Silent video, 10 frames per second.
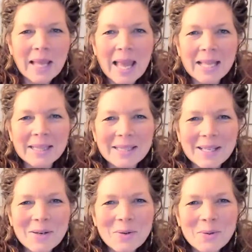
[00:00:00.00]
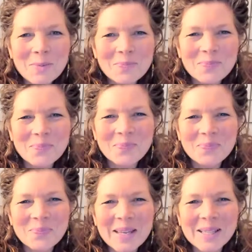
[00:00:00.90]
Hello,
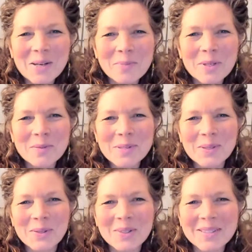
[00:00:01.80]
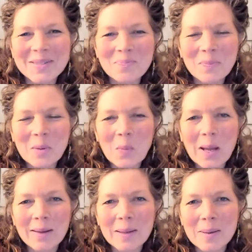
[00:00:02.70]
hello, beautiful souls.
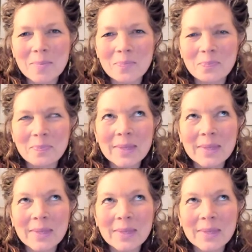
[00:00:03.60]
Welcome,